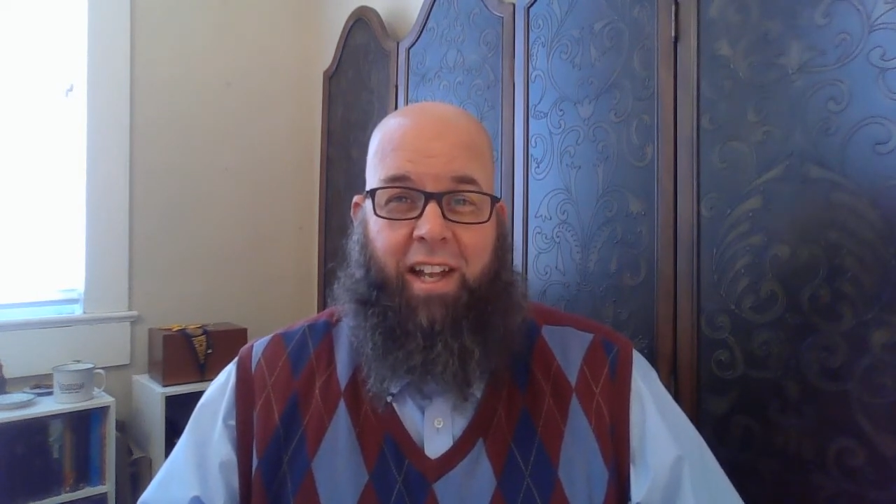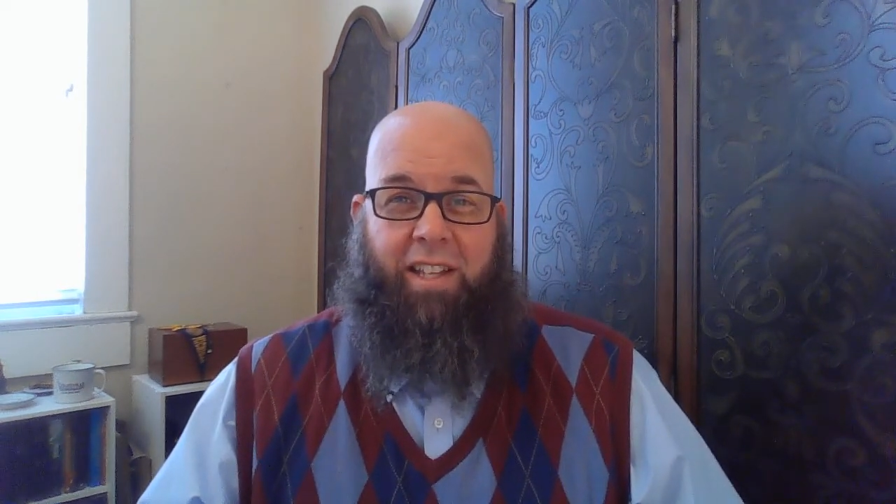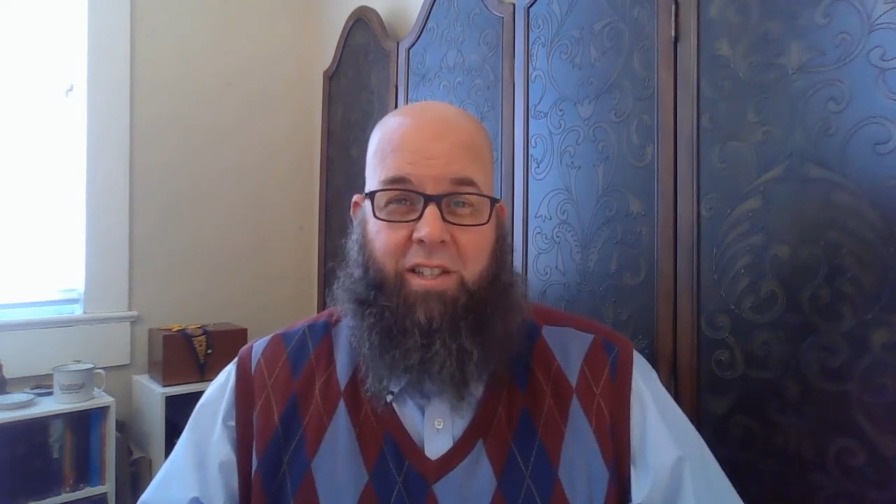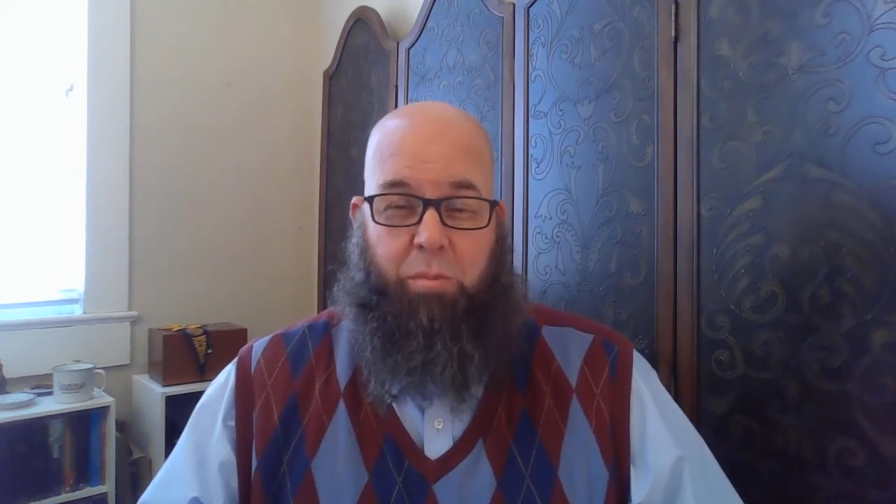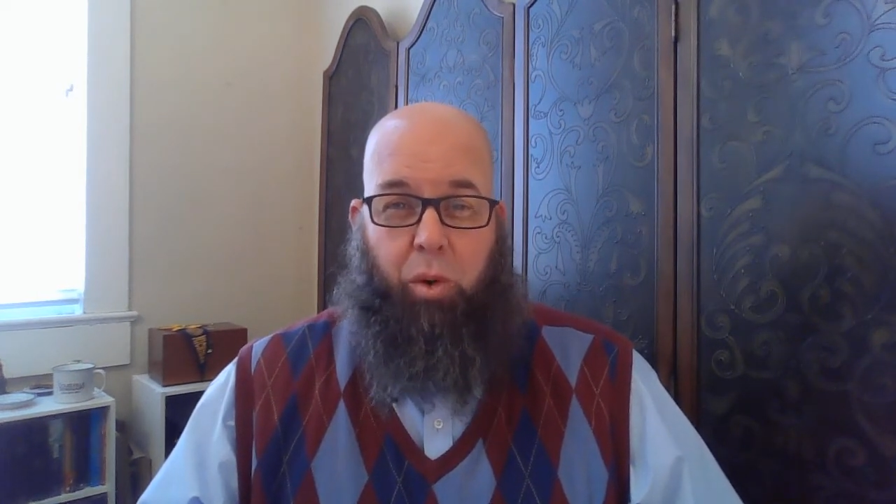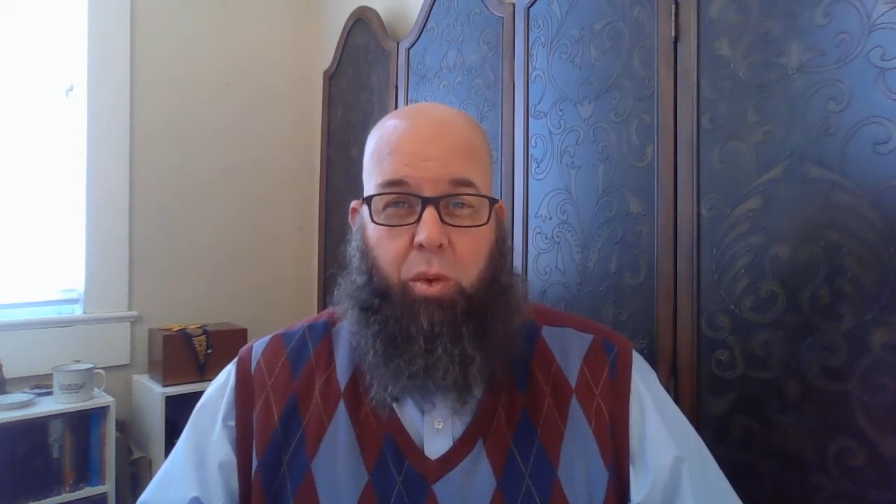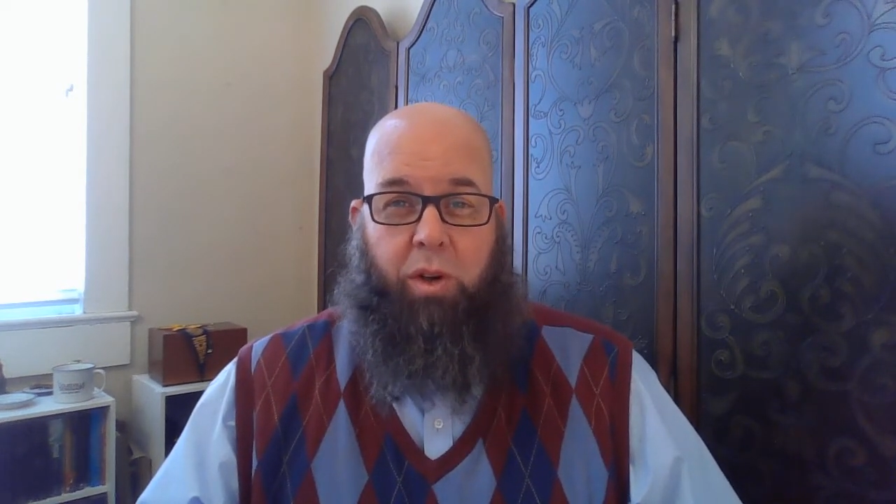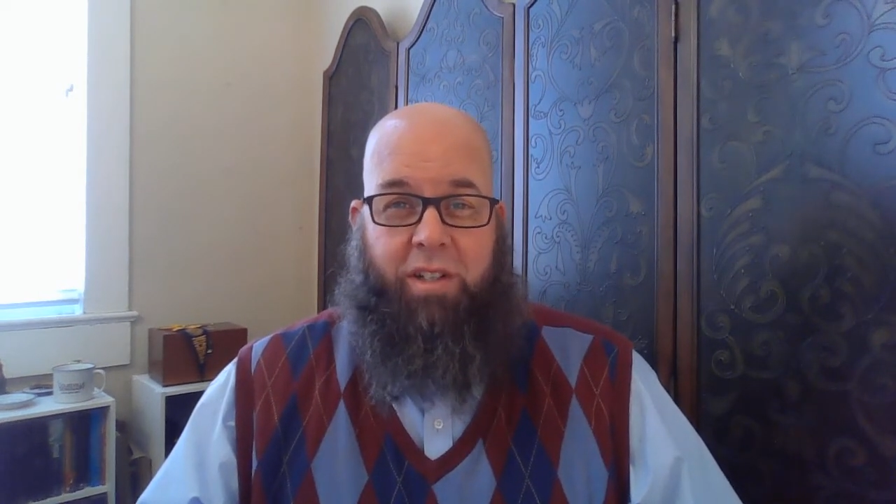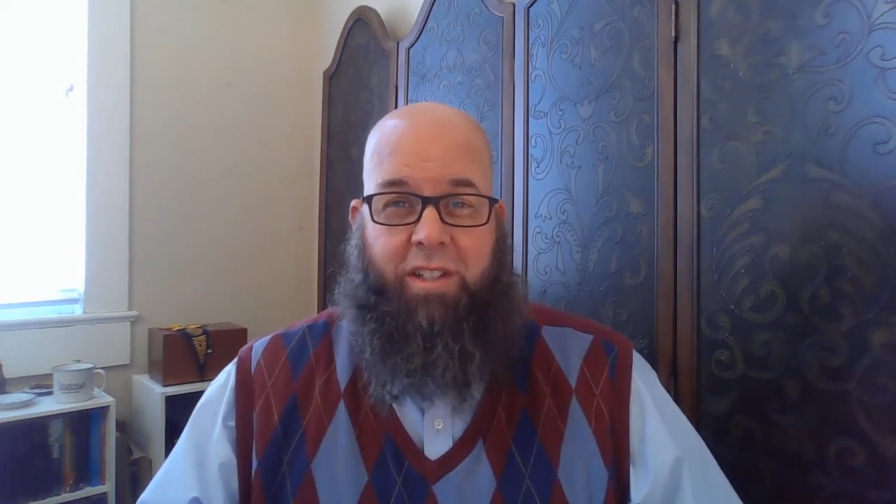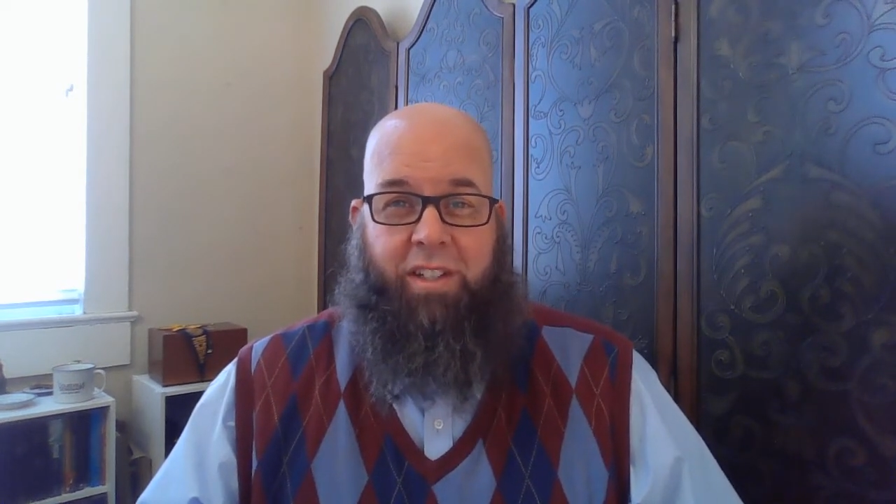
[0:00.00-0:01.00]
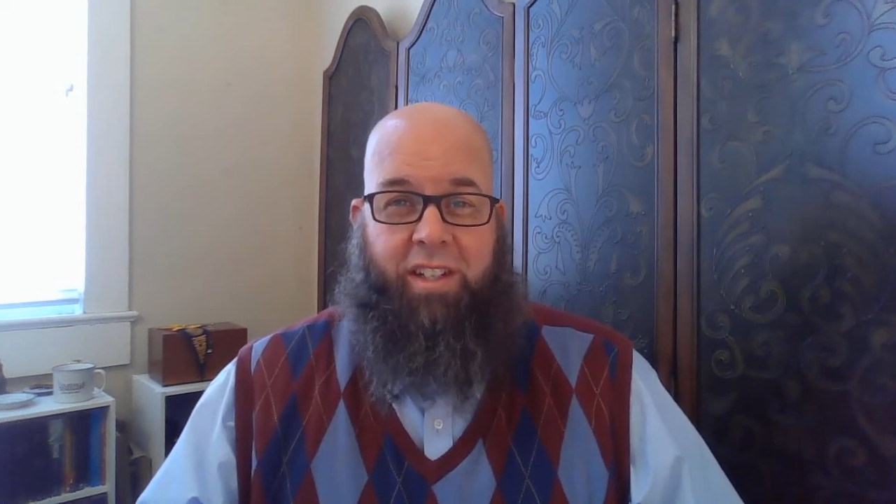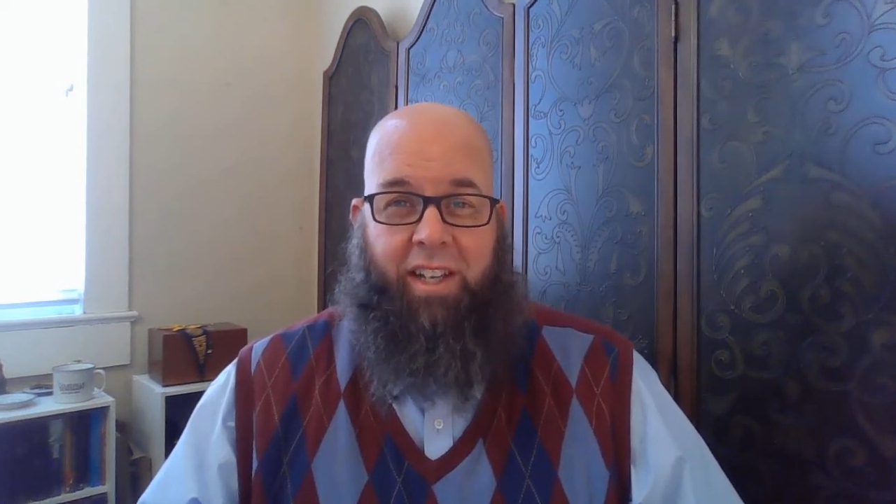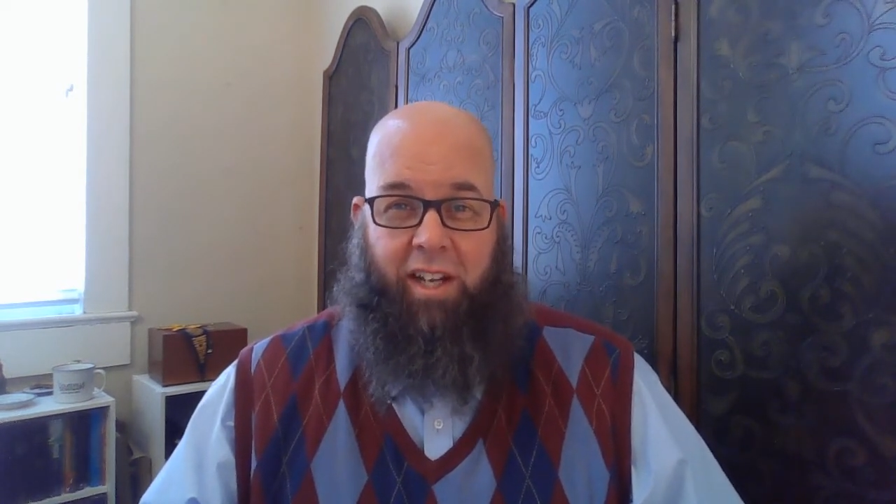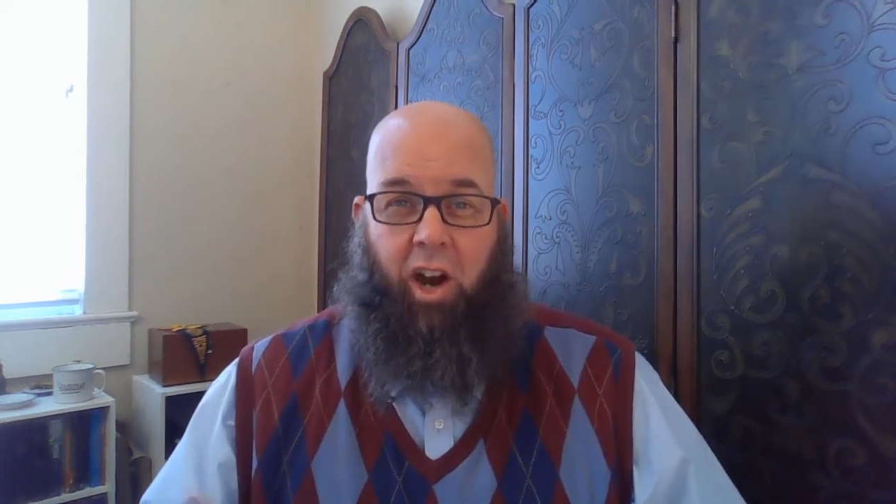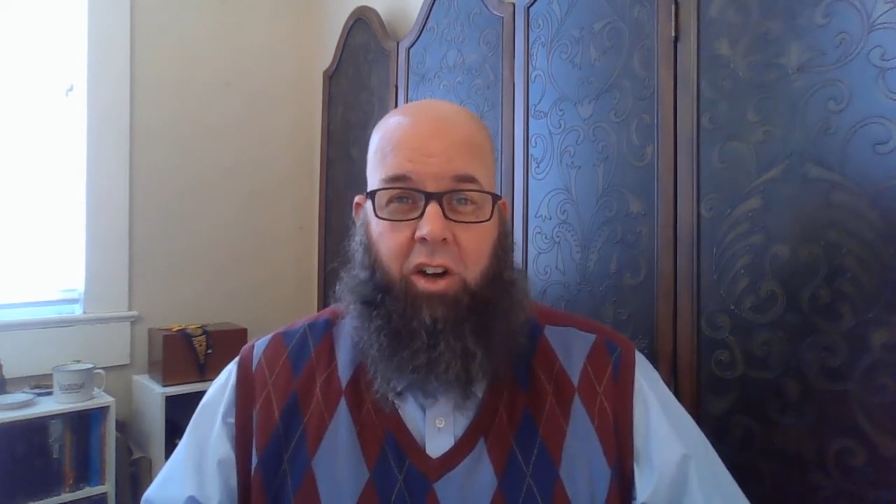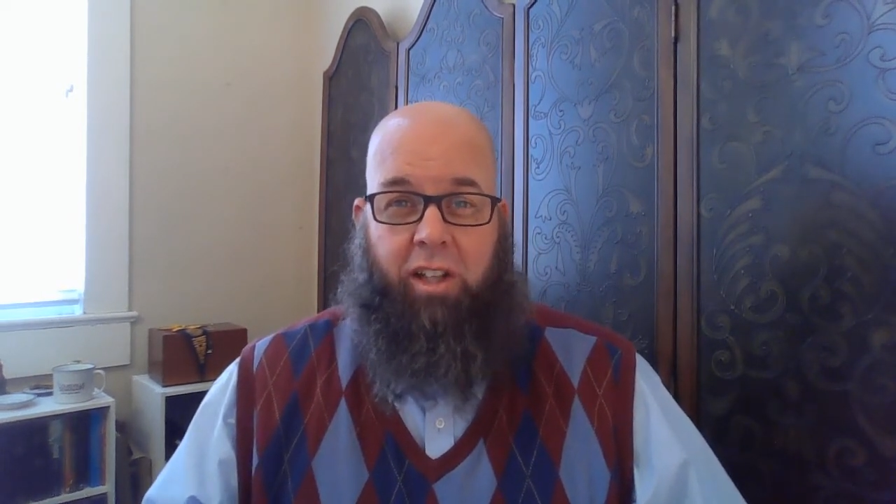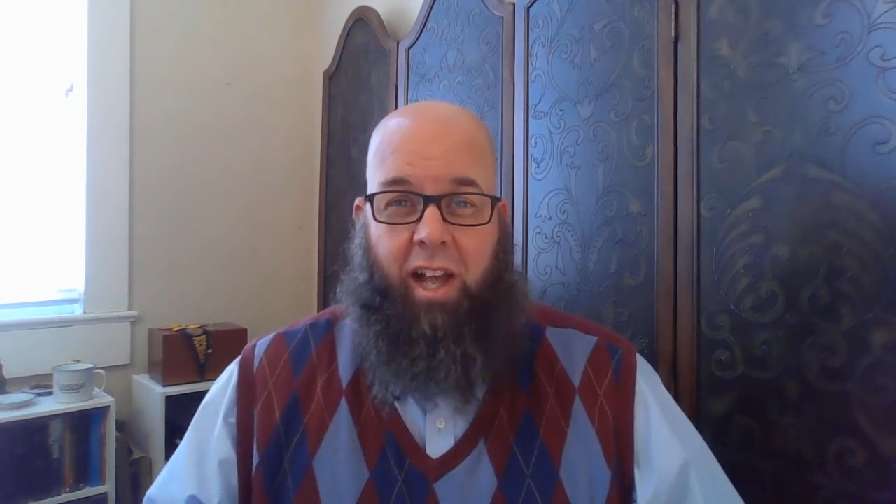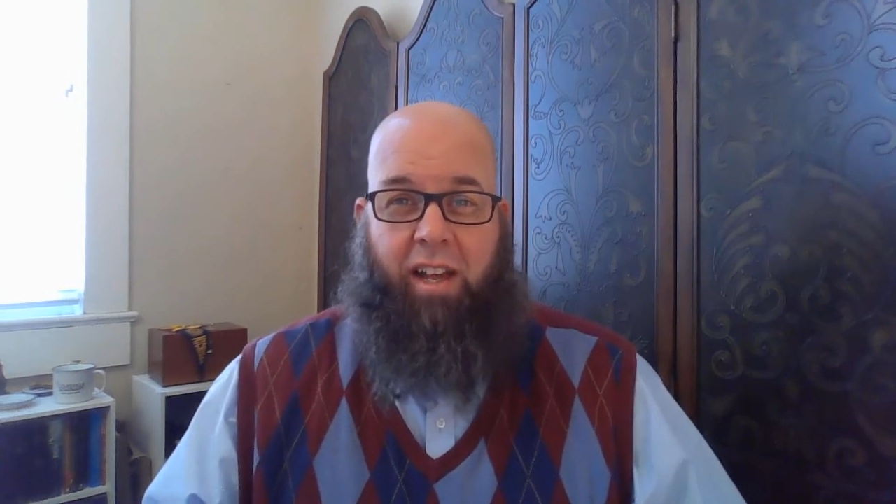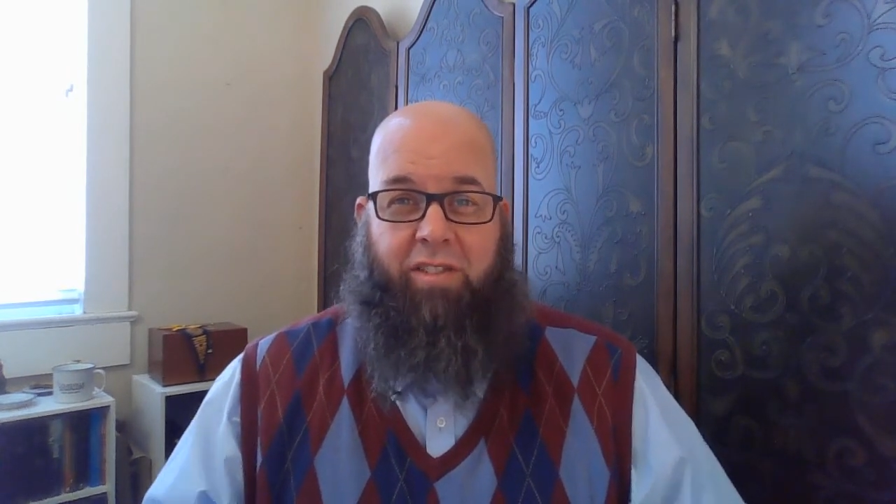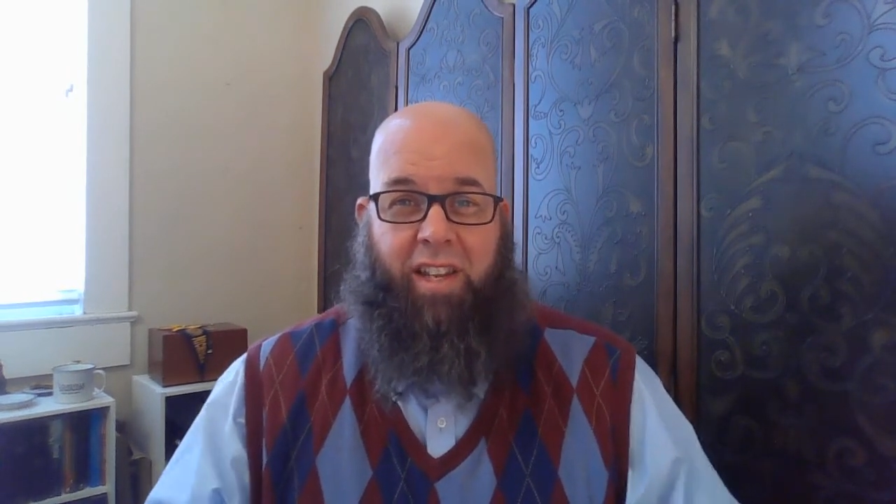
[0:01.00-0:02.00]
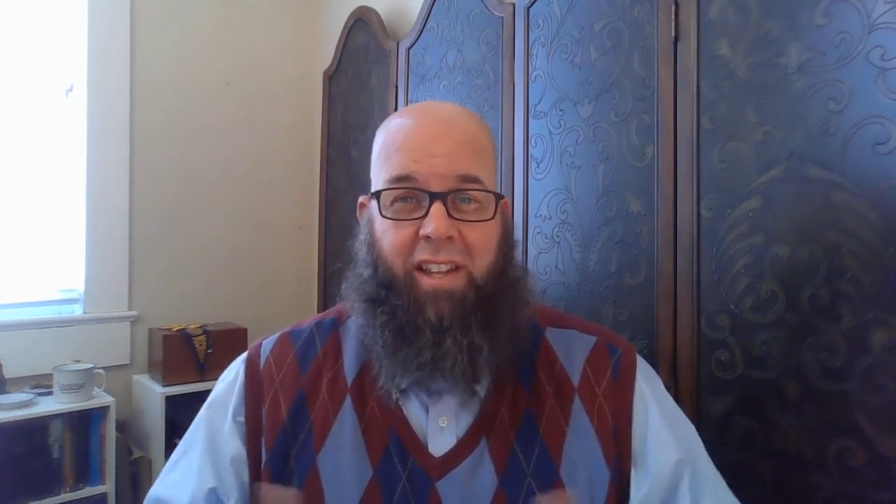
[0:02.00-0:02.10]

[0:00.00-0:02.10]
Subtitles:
and support in our lives